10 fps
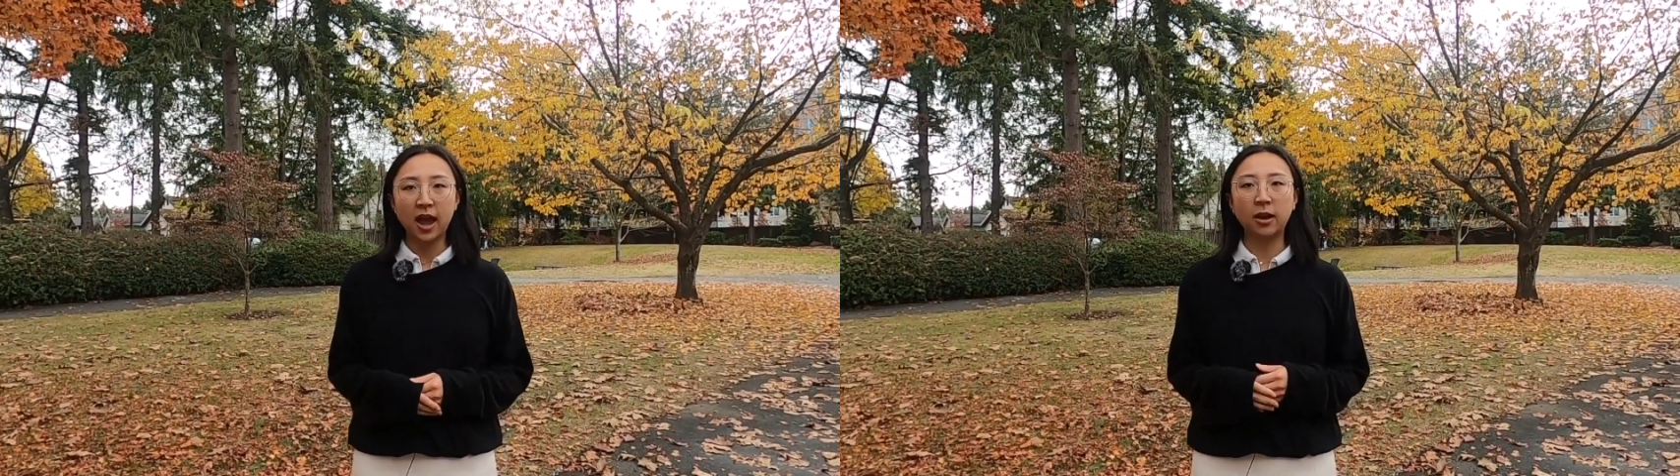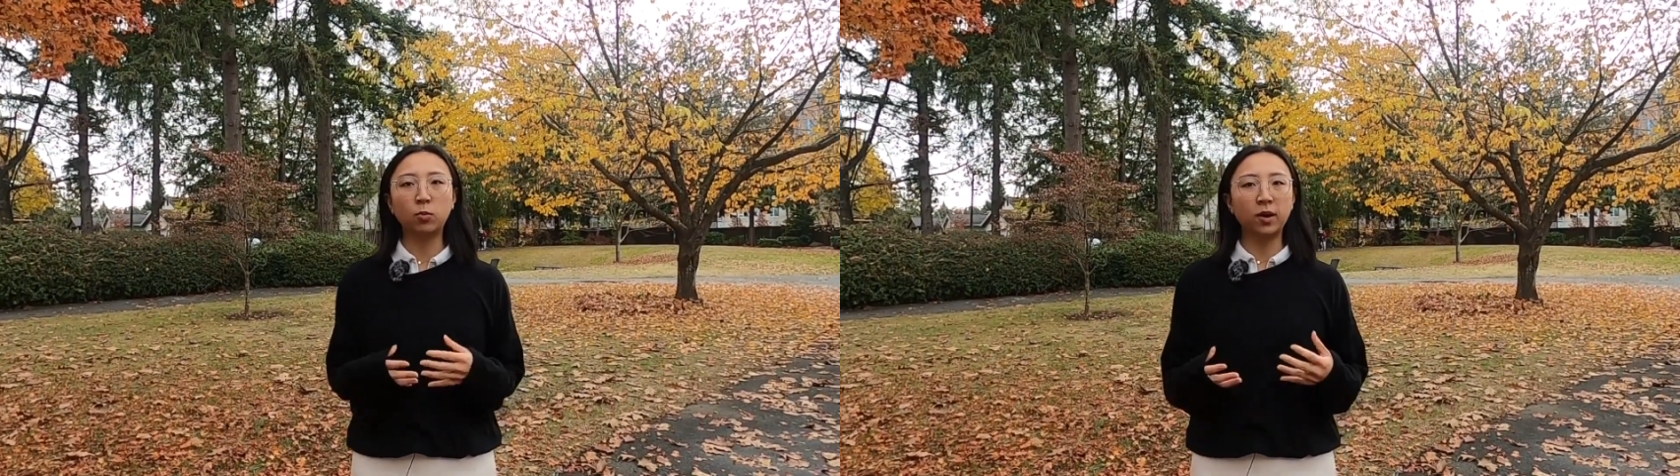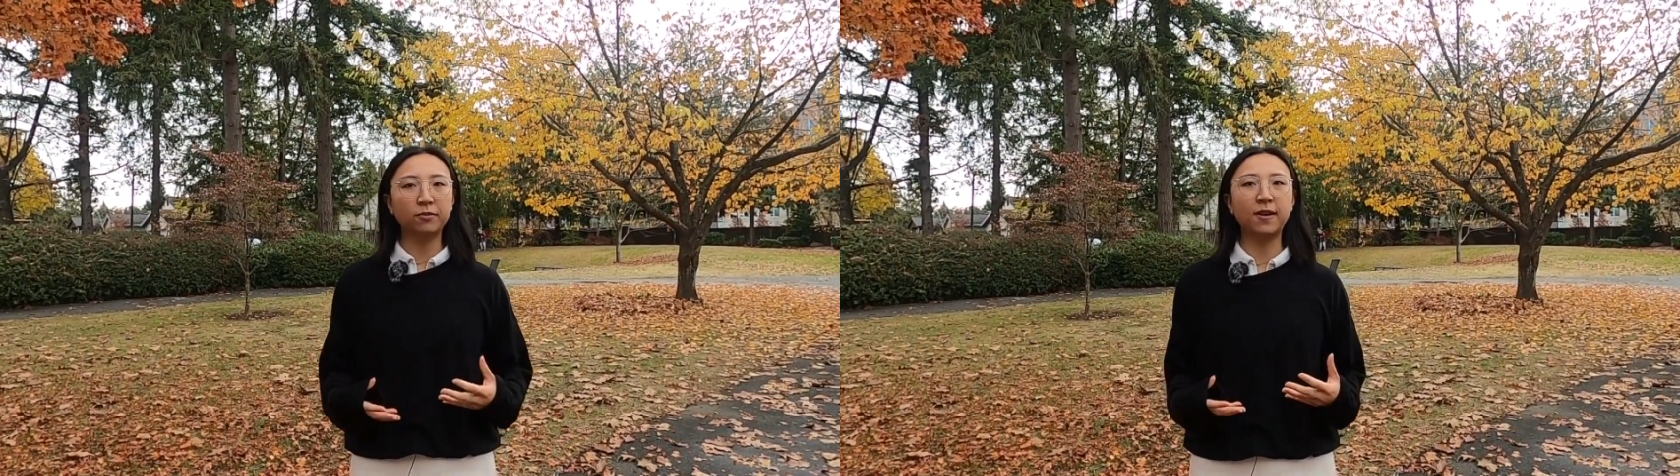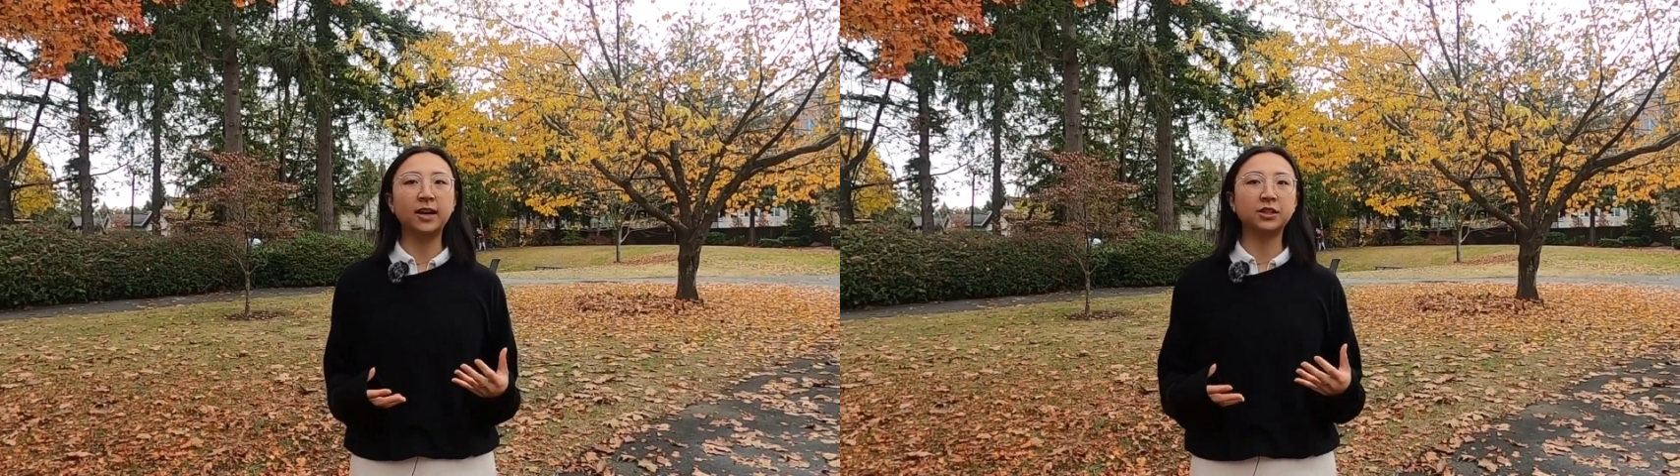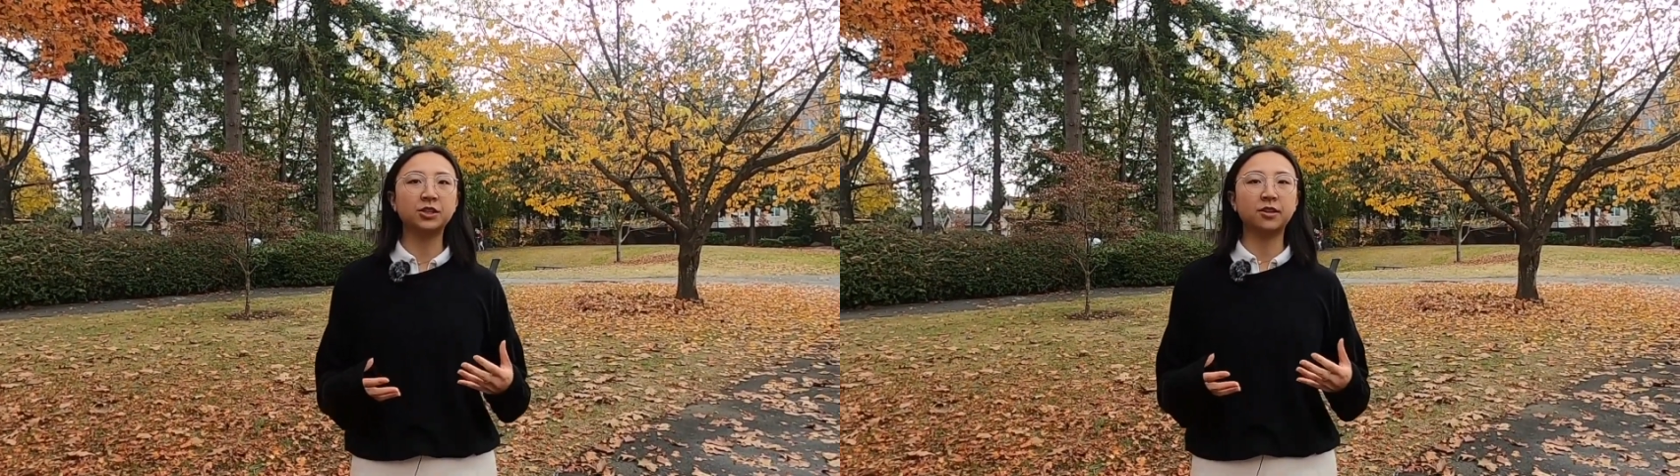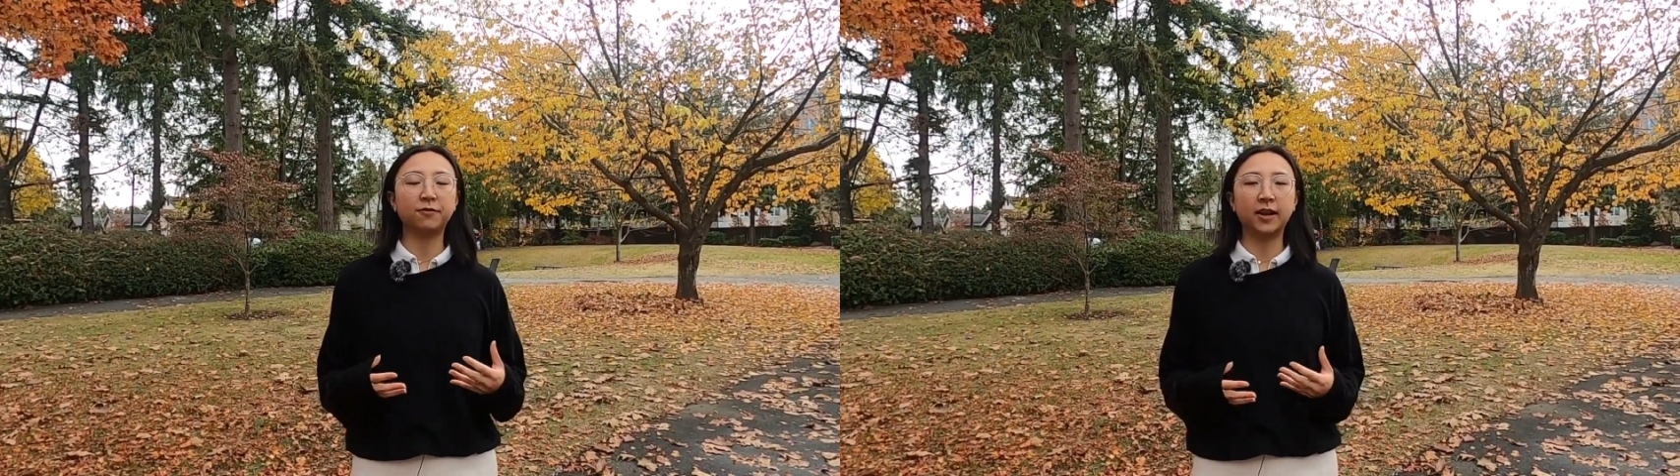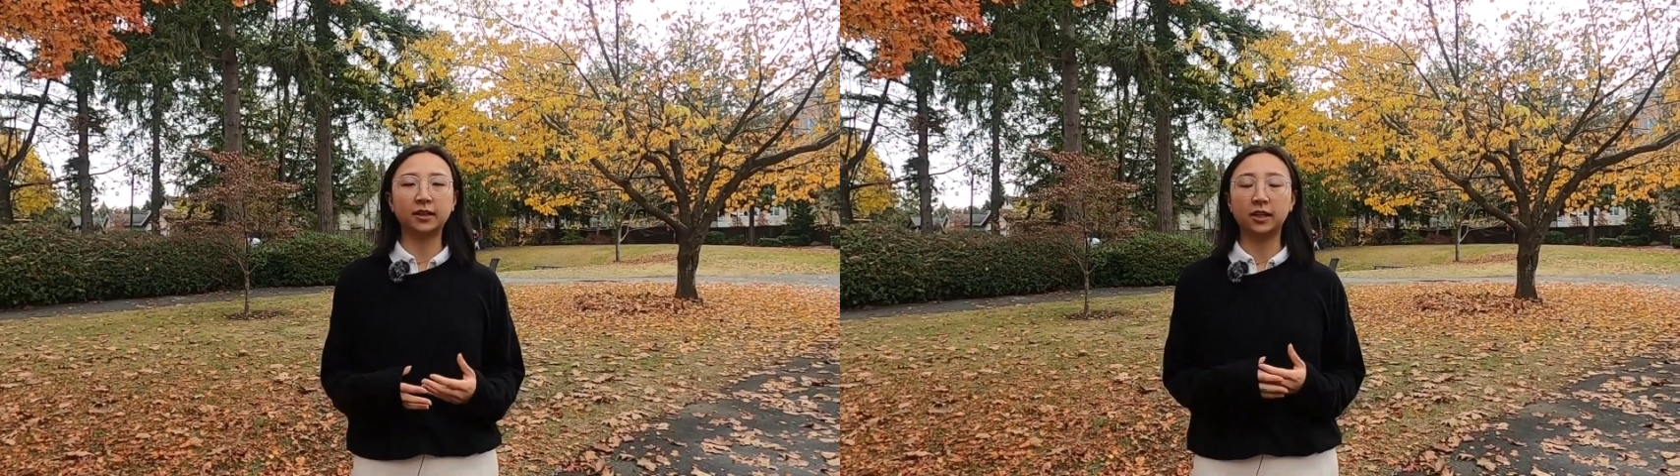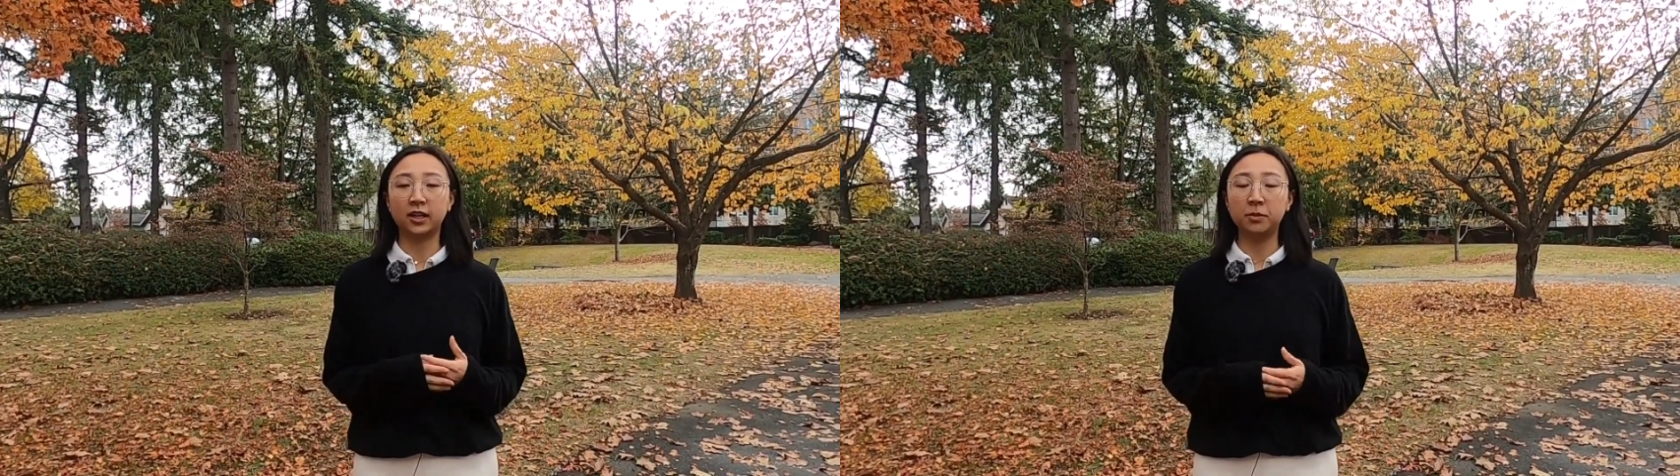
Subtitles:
and what factors affect their